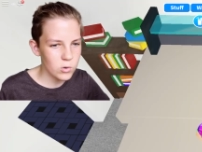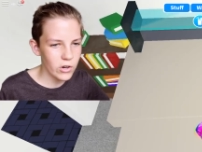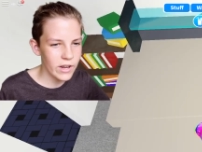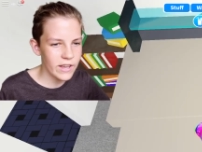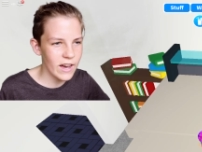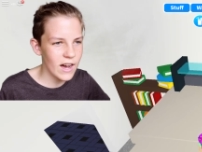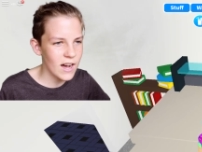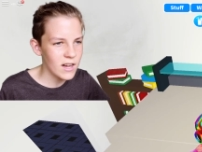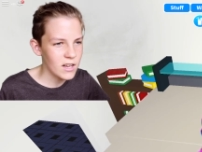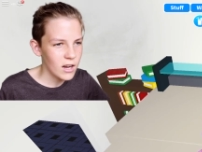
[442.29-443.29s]
through here.
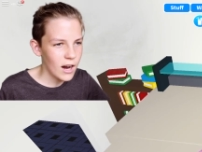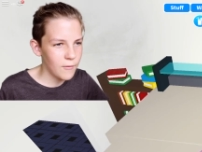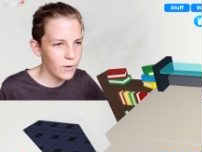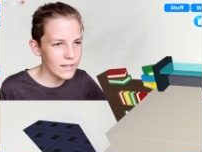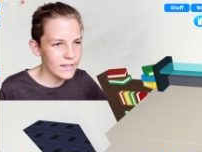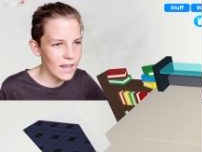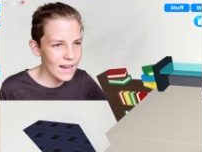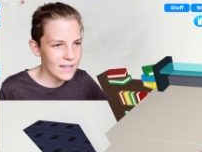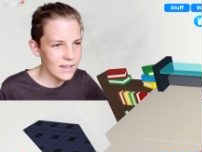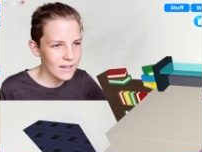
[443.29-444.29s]

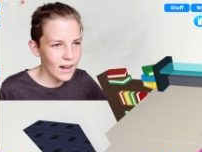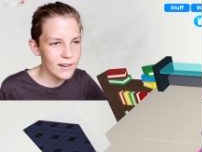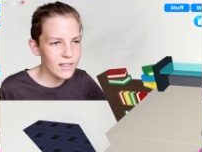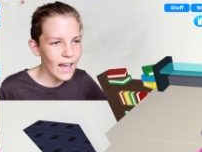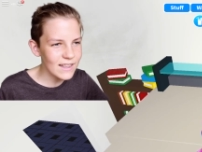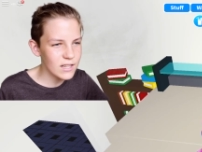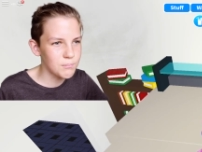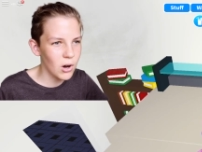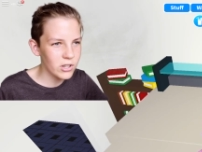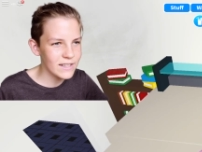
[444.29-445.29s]
I like
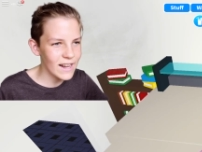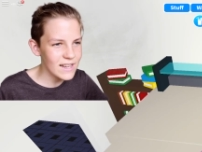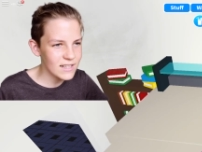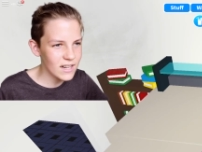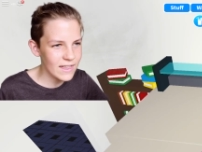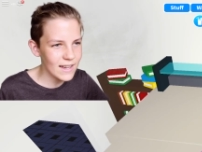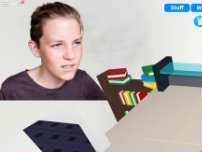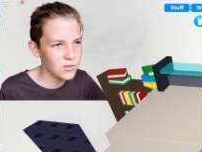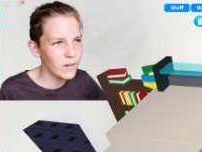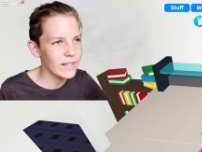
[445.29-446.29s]
this modern desk. I think
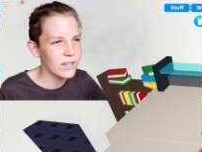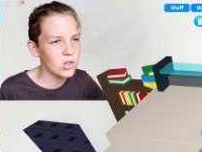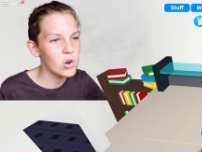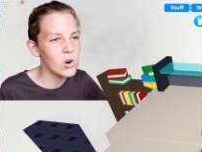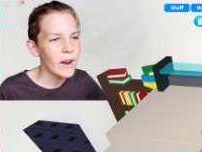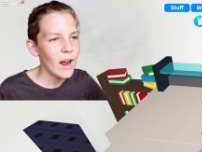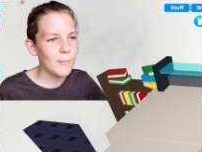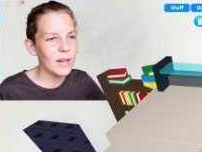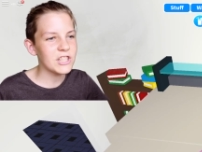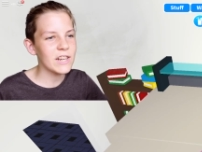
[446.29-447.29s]
it's really cool.
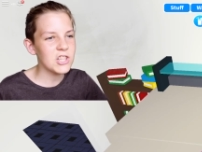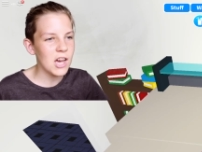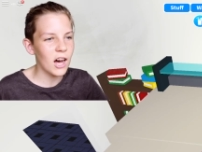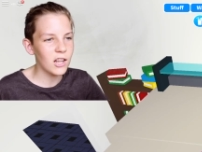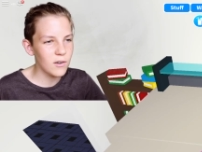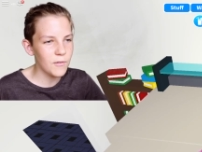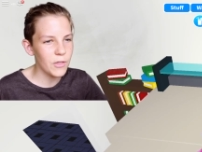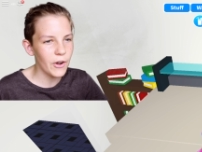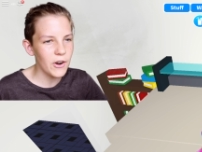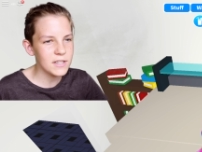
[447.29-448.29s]
I might change the color of
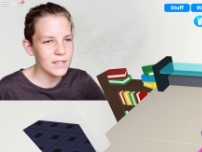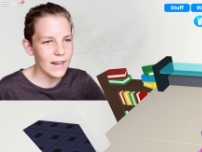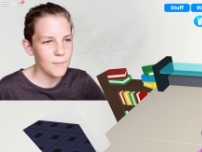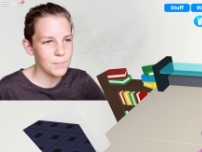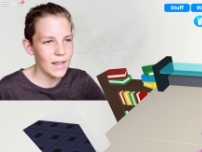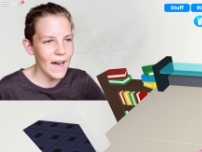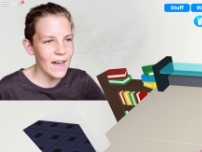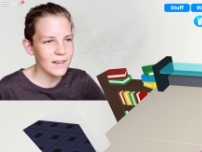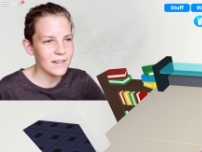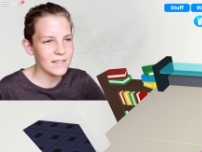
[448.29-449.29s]
it though to like a
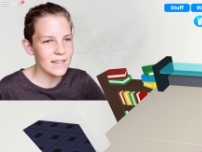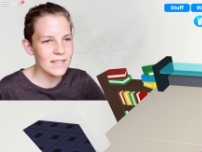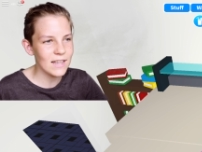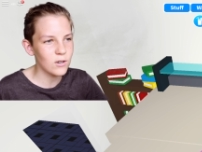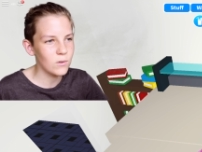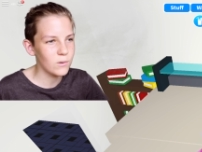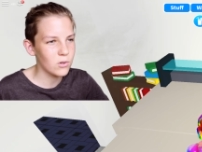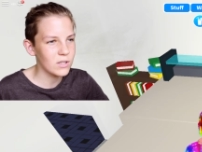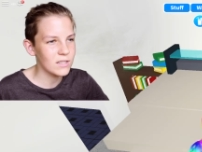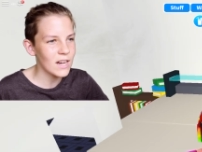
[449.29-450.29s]
black because I think that'll
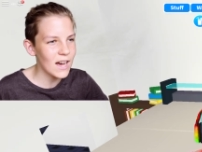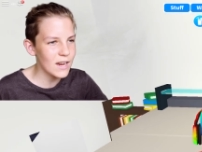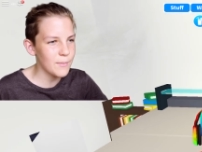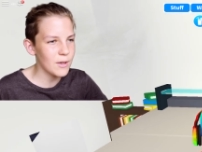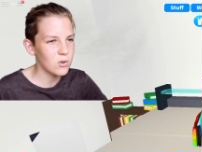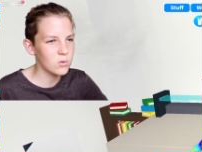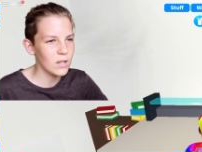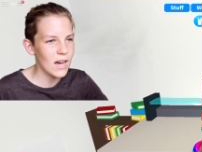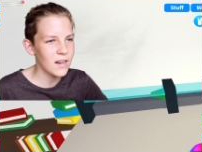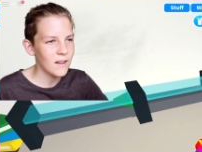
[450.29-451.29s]
look a tiny bit
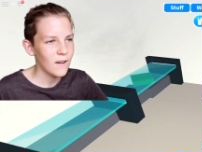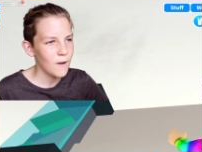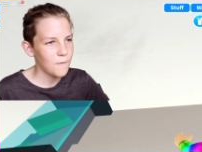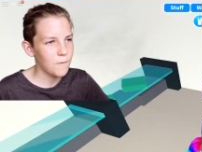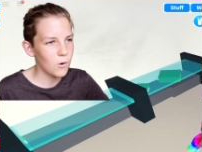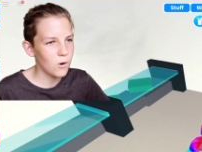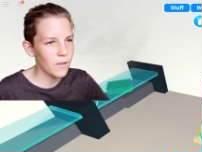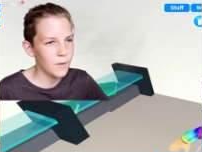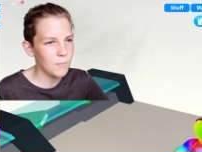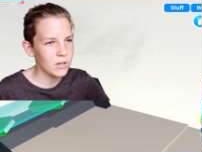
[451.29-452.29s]
cooler
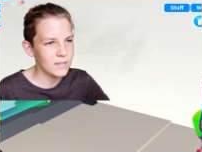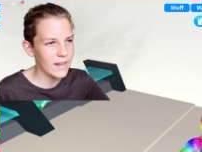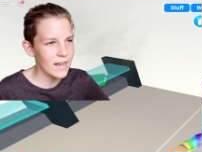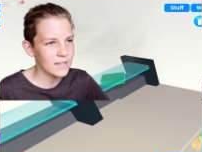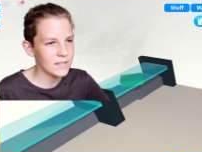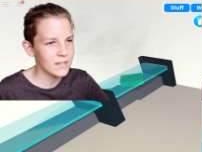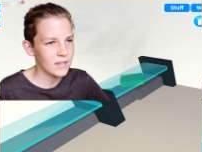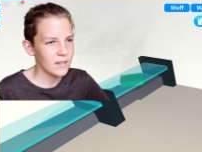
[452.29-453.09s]
for the modern desk.